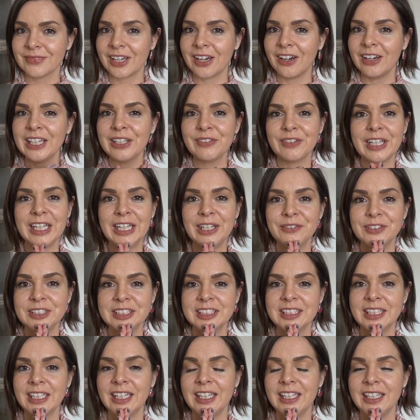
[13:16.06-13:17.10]
I'll leave it here for
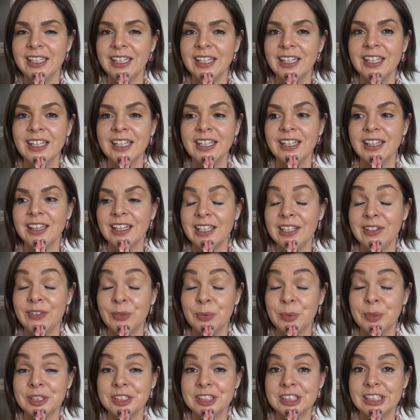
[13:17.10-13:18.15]
today. Thank you
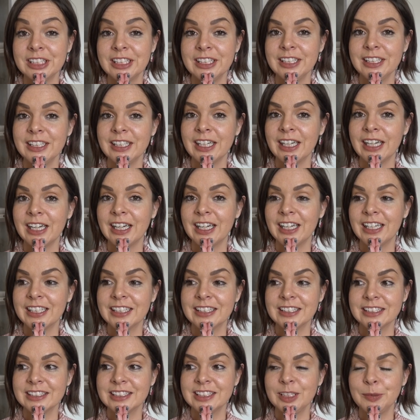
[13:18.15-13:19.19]
for watching,
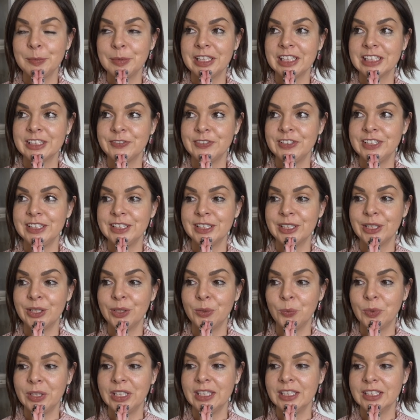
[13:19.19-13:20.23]
and I'll see you in my next
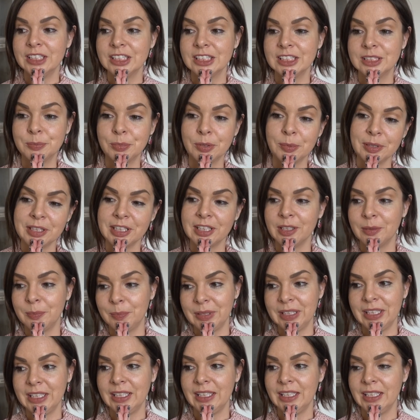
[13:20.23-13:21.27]
video, which is probably going to
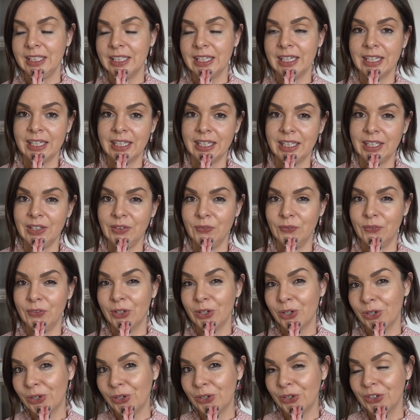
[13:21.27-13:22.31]
be a
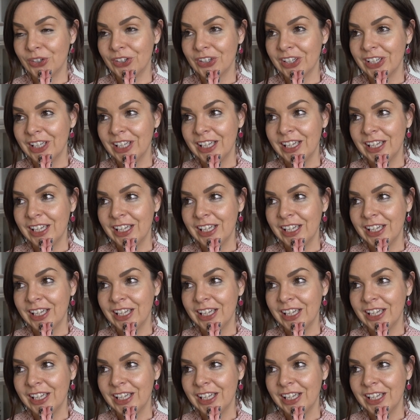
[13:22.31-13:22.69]
vlog,